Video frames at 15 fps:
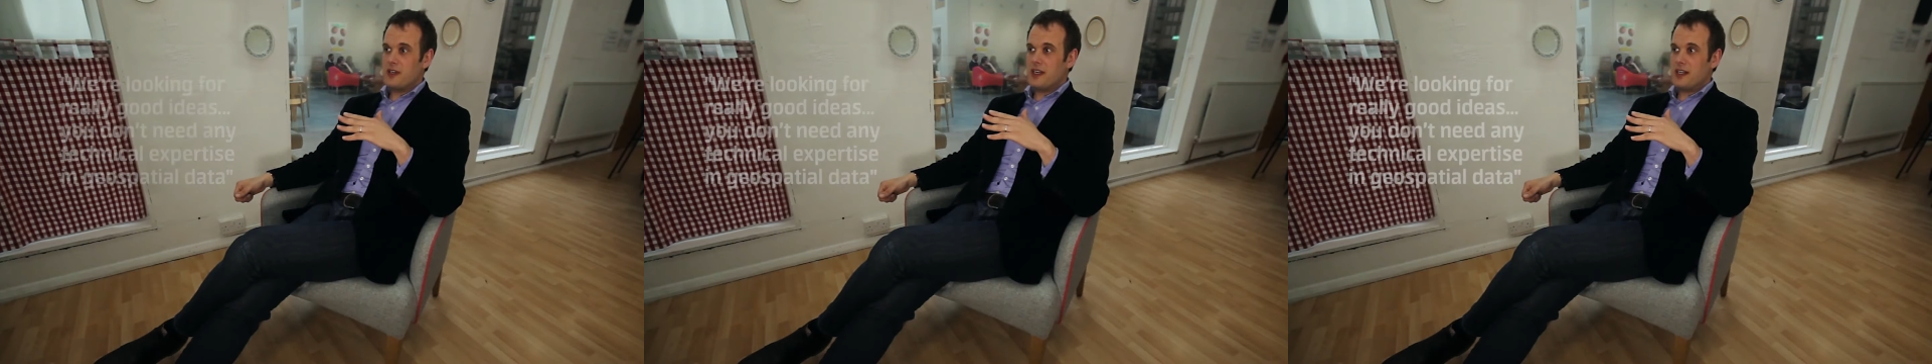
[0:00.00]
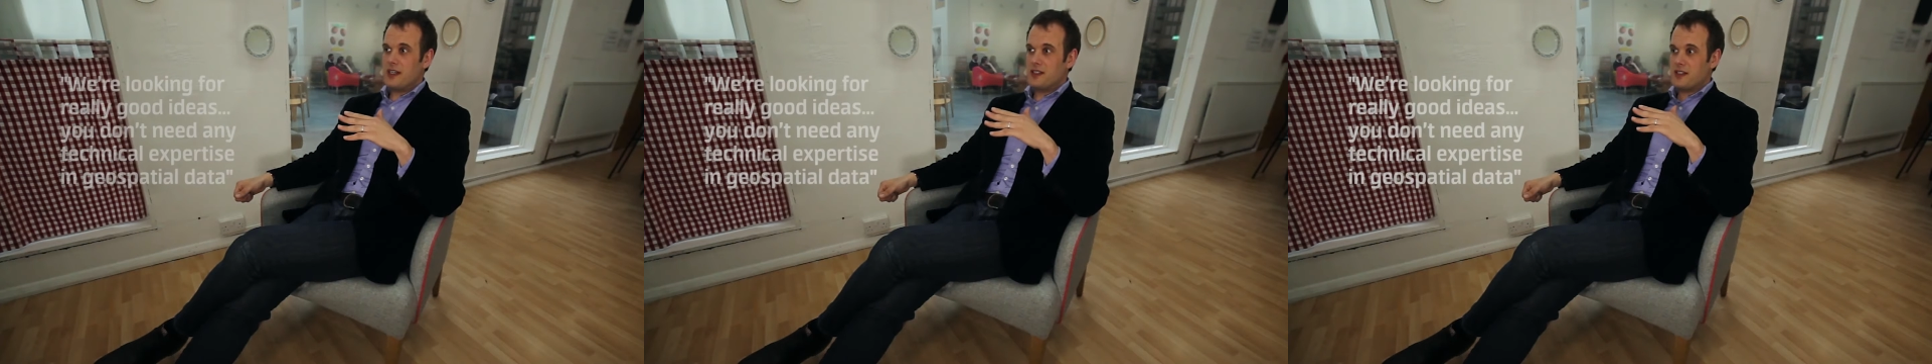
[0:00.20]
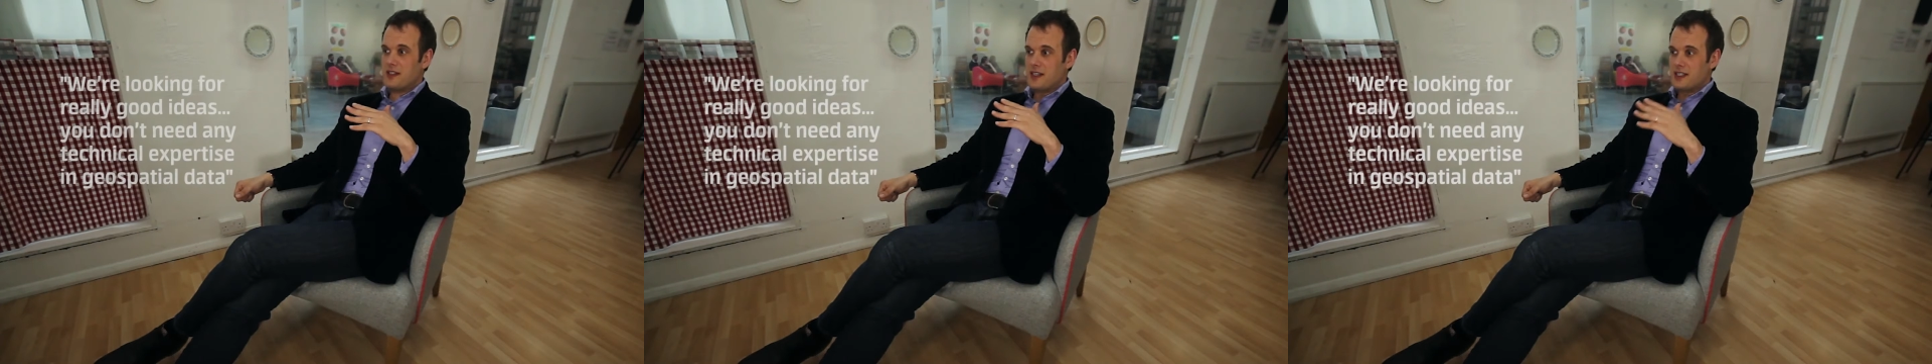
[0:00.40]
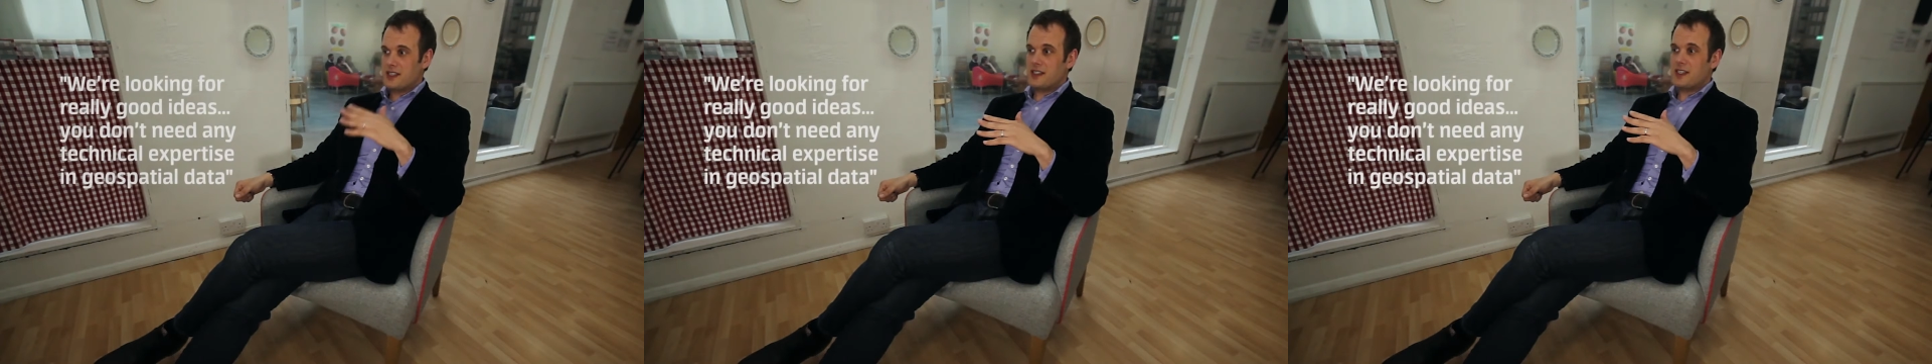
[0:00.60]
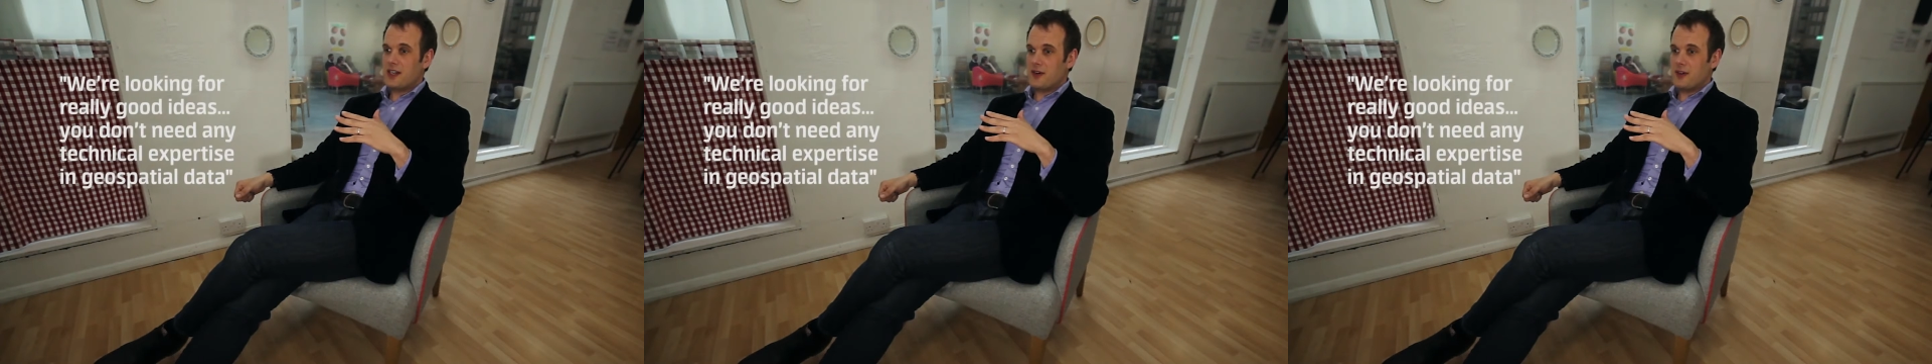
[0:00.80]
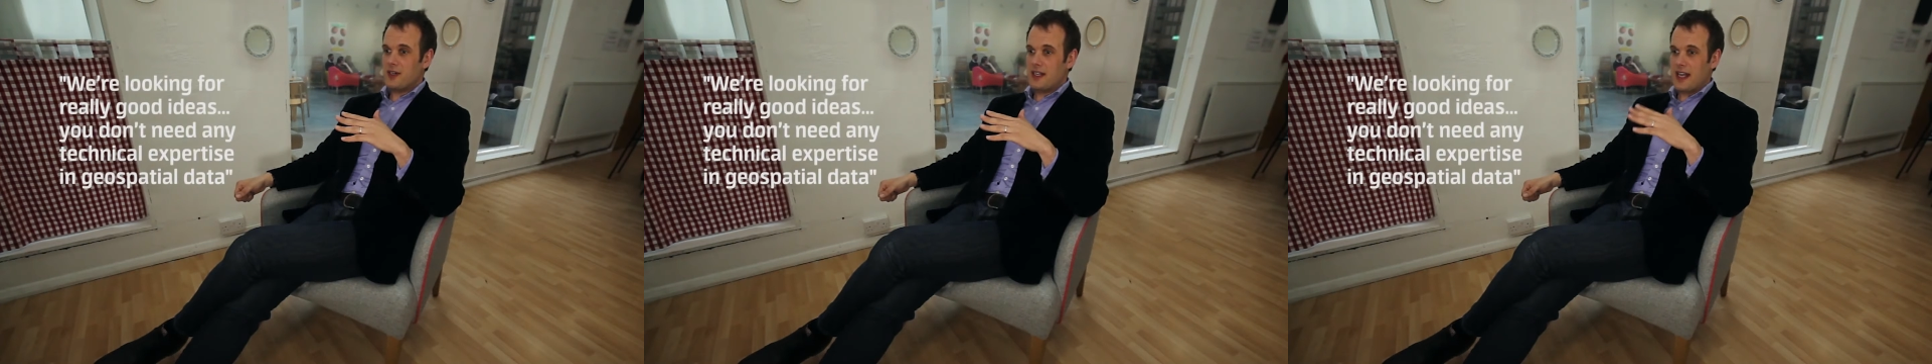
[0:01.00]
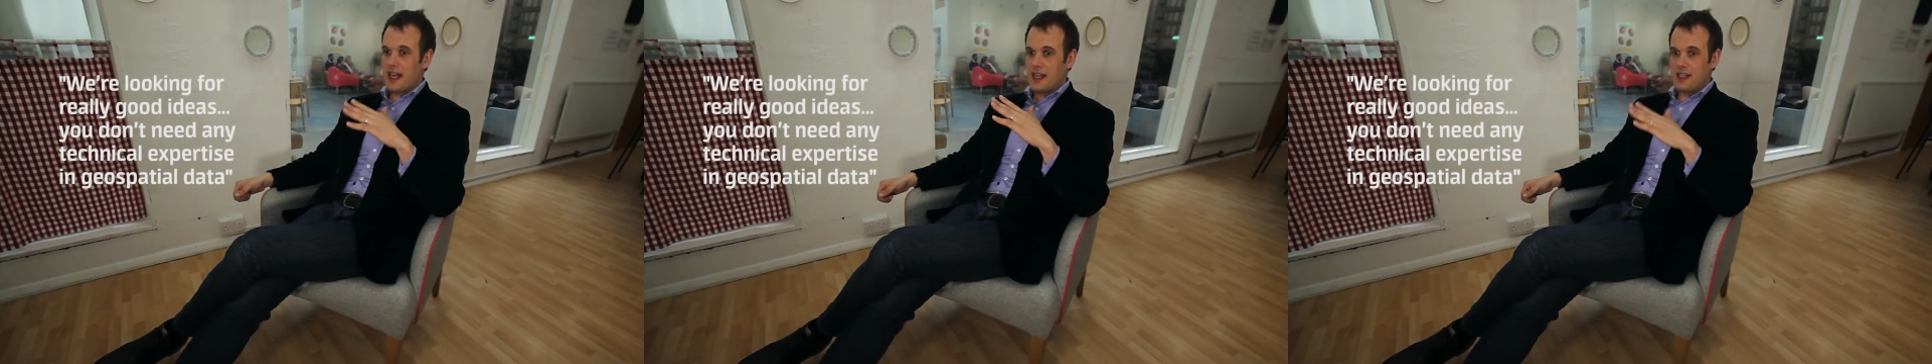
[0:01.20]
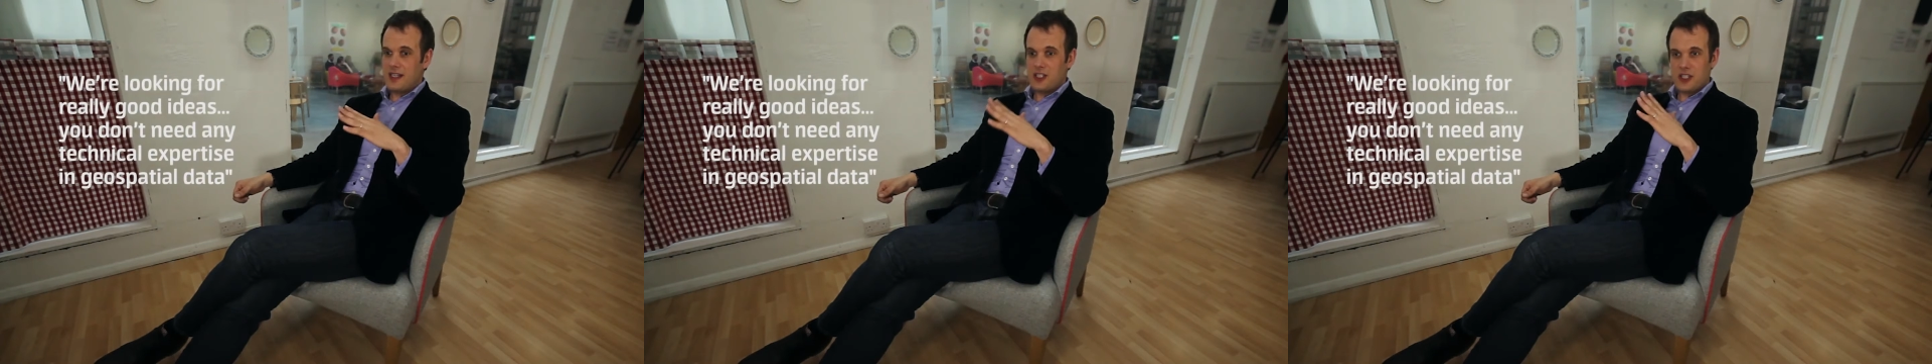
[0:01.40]
need
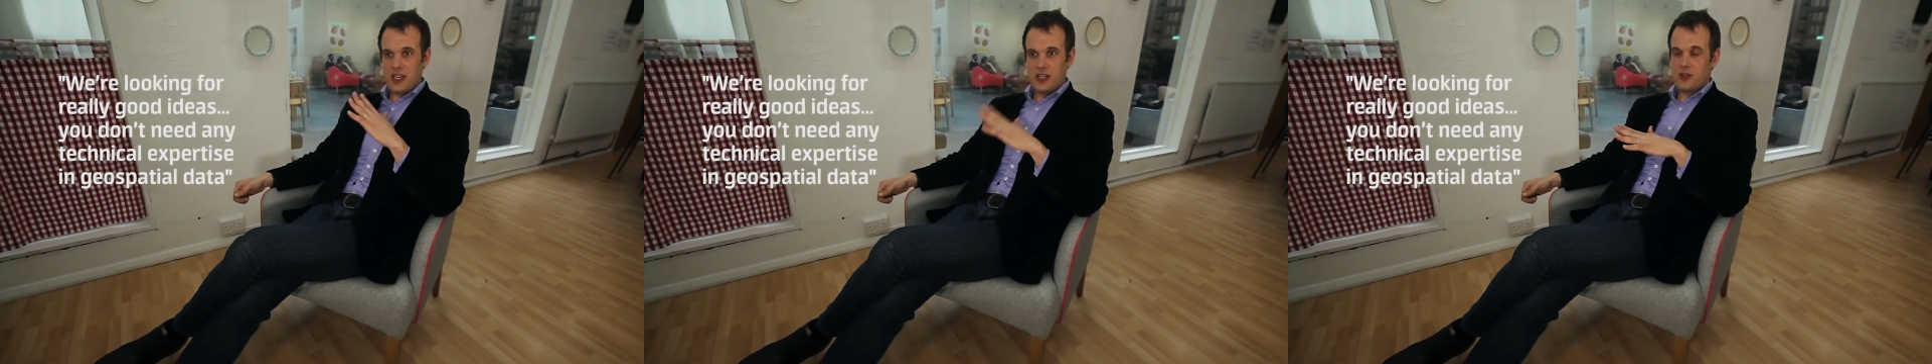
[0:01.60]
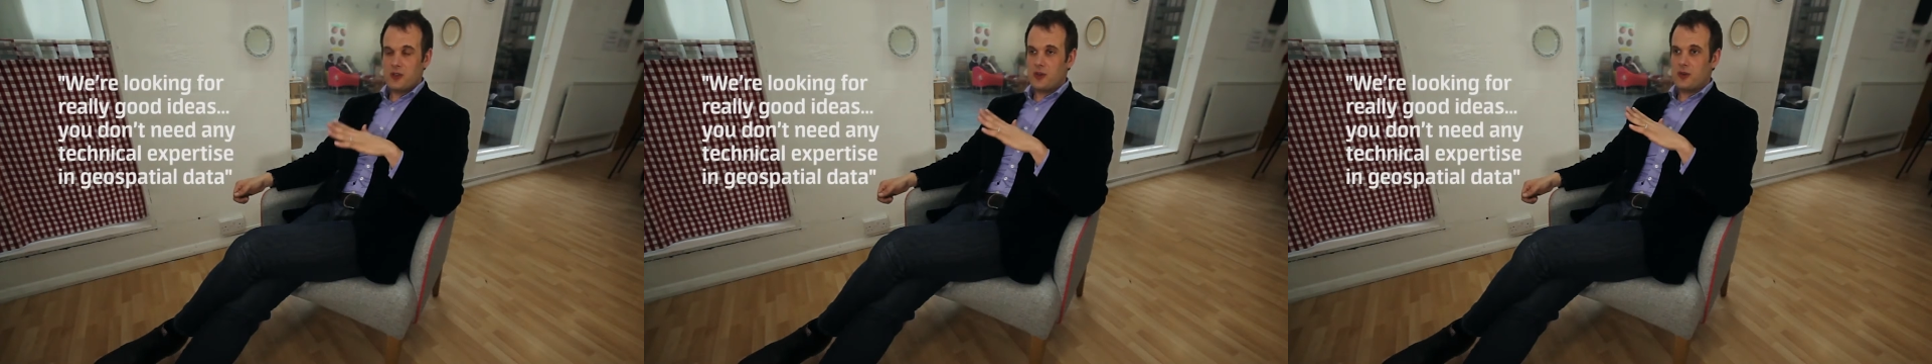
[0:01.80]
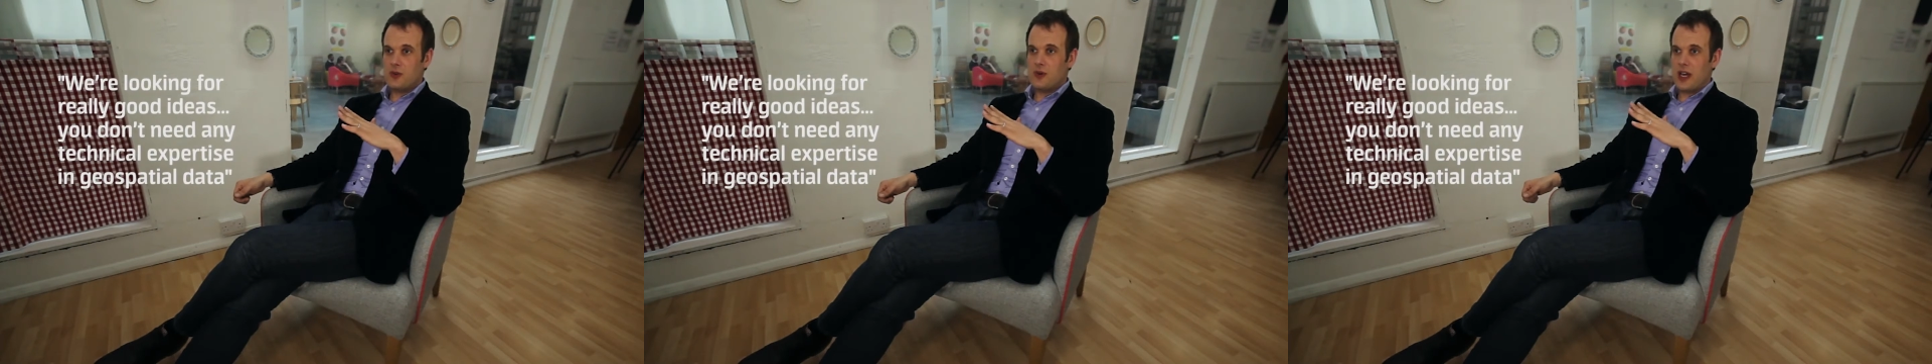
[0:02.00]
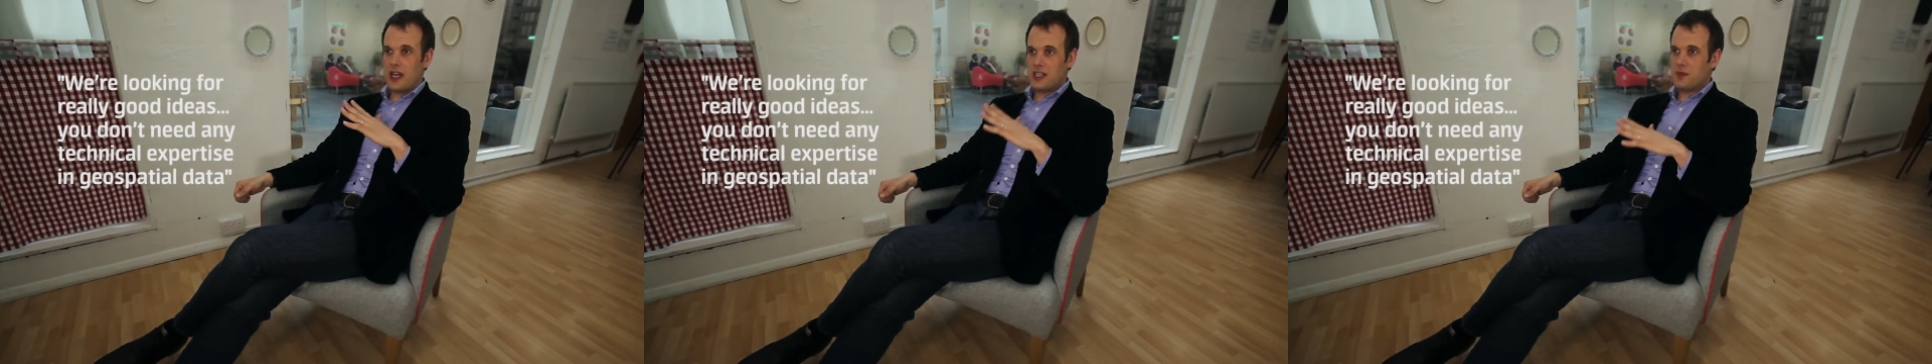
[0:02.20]
necessarily any technical